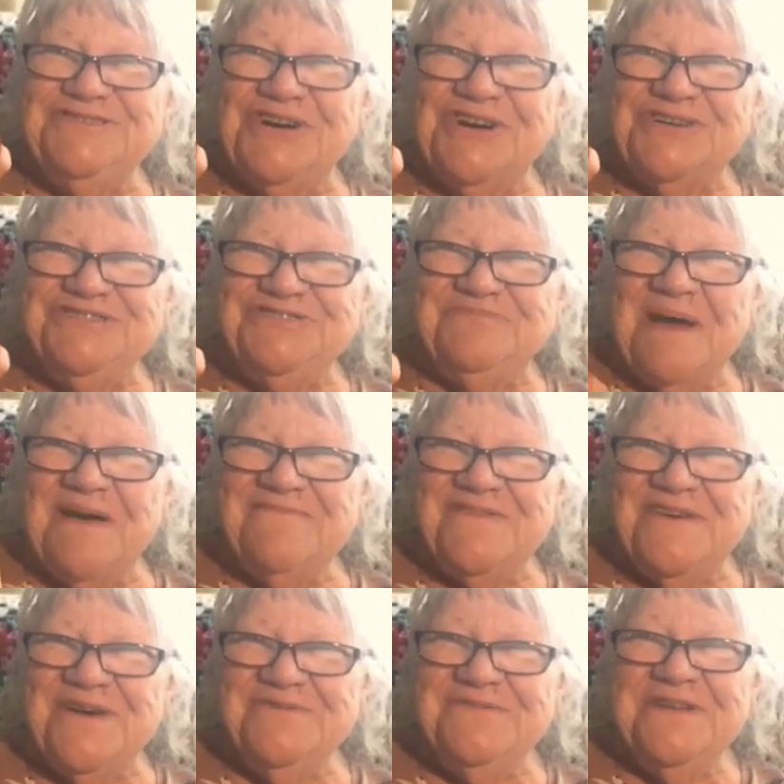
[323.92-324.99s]
to charge my
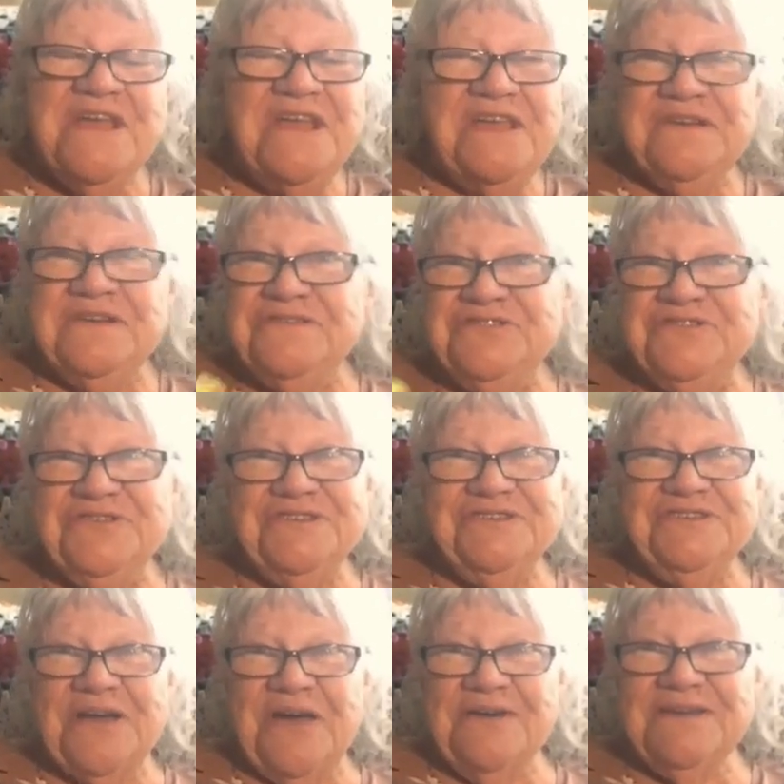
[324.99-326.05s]
phone, because you
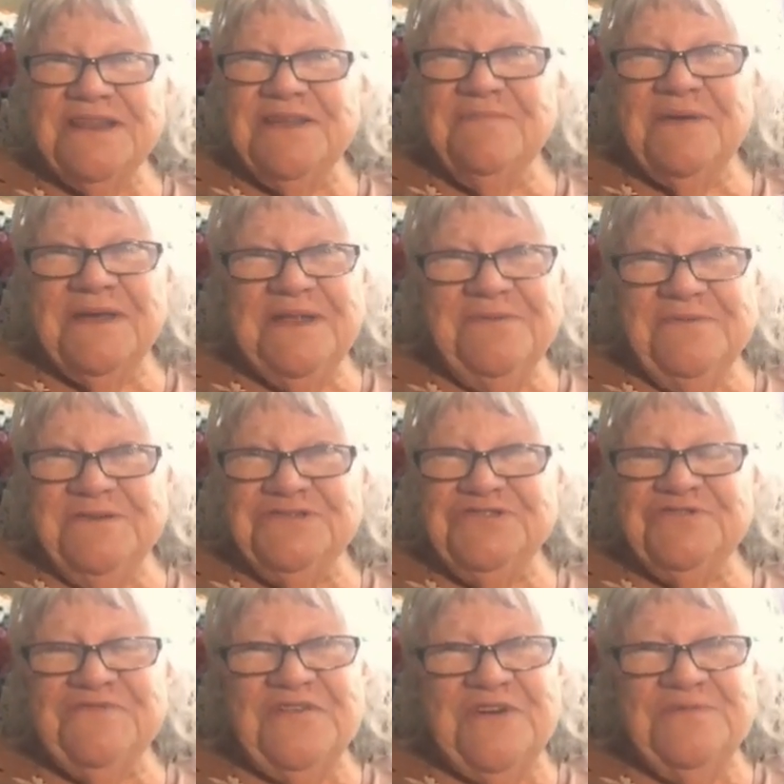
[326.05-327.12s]
couldn't talk to anybody
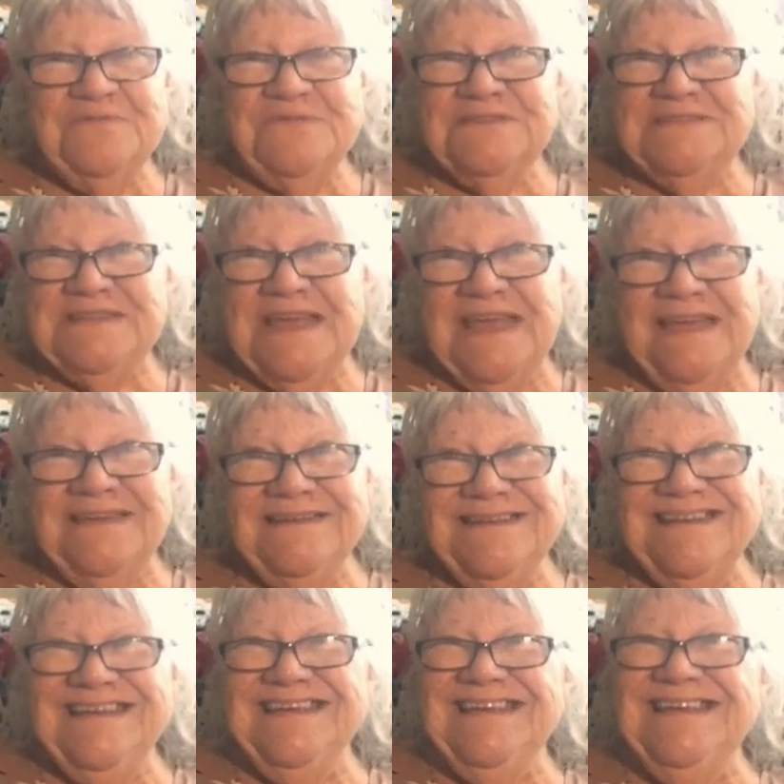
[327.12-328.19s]
once your phone was dead.